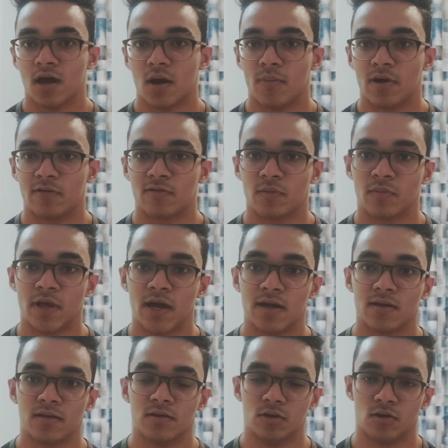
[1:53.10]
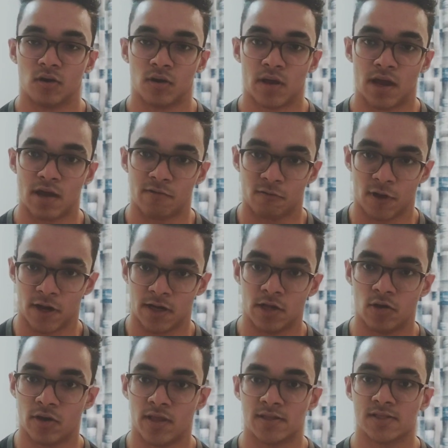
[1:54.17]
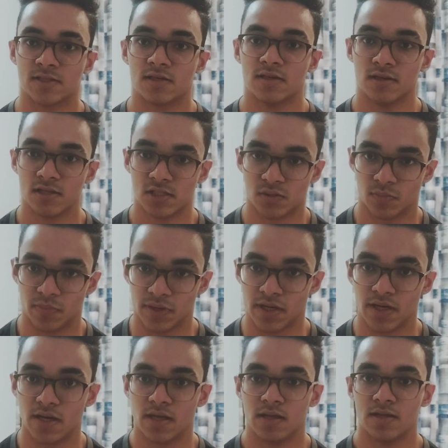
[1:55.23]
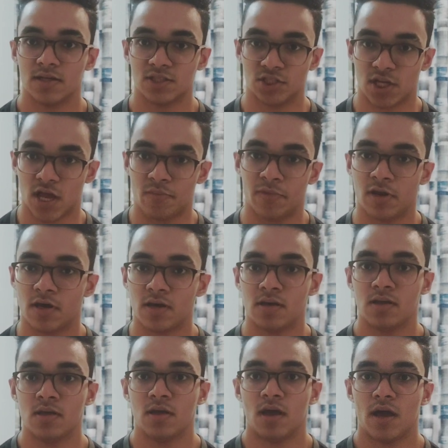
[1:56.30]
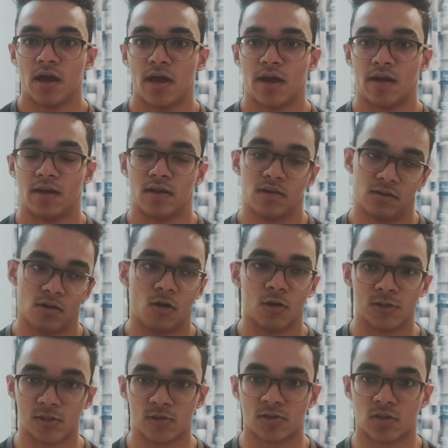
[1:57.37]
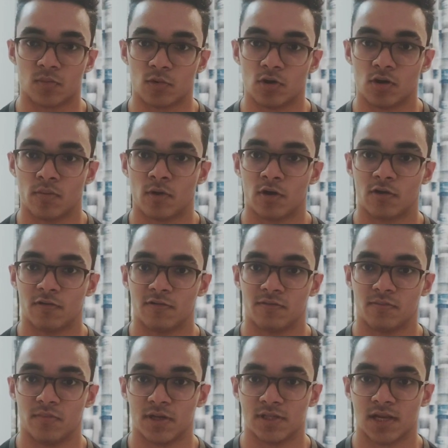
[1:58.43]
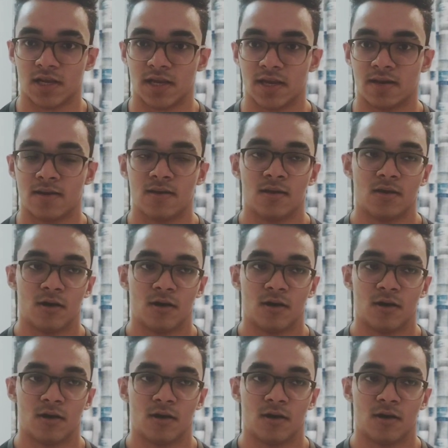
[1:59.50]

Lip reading: Apart from that, you're going to have endurance, speed, stamina, and also some good amount of muscle gain.